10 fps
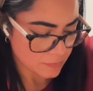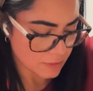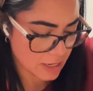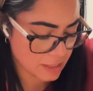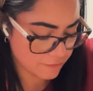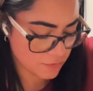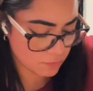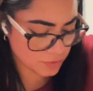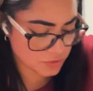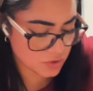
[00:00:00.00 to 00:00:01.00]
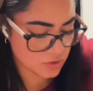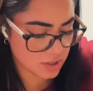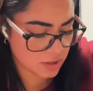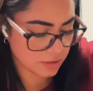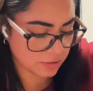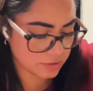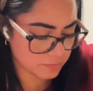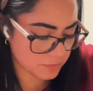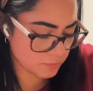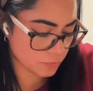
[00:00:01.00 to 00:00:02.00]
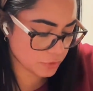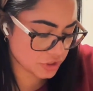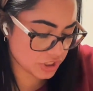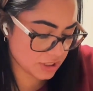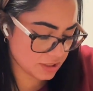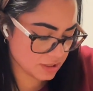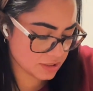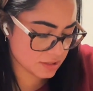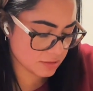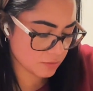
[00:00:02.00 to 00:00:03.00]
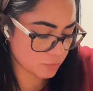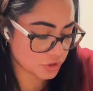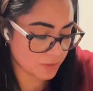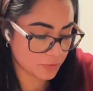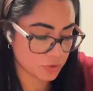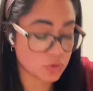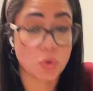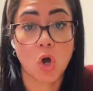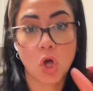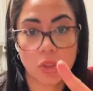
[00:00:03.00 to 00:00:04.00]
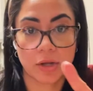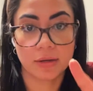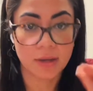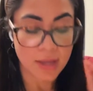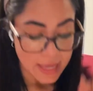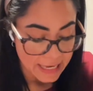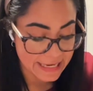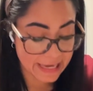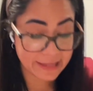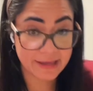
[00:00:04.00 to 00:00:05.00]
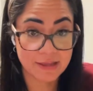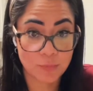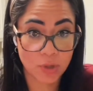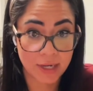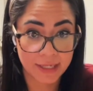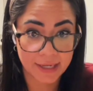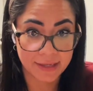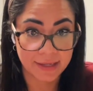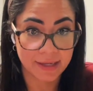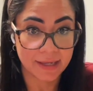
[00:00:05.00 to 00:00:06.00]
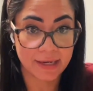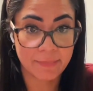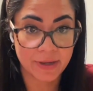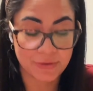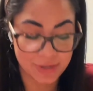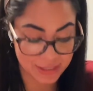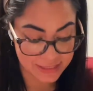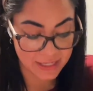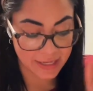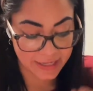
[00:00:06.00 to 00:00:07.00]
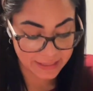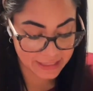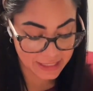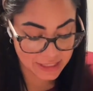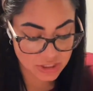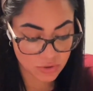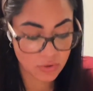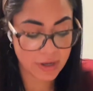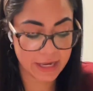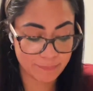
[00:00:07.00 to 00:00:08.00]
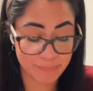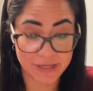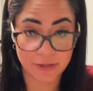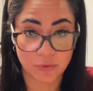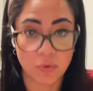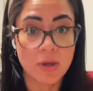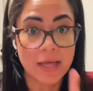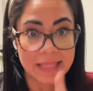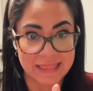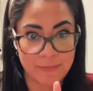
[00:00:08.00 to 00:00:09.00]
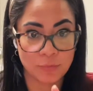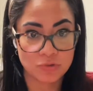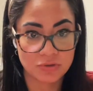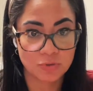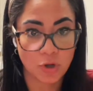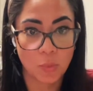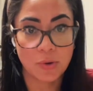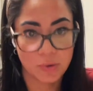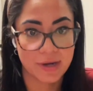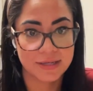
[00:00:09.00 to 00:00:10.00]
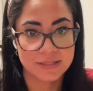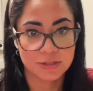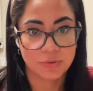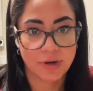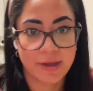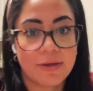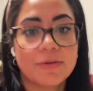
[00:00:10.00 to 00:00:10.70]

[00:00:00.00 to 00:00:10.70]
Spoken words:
And if you want to, you can add a little bit more cheese, which I'm gonna do. Hold on. Ya le añadimos la carne, la mayonesa, el queso, el pico. Deme un segundo que voy a buscar quesito rallado.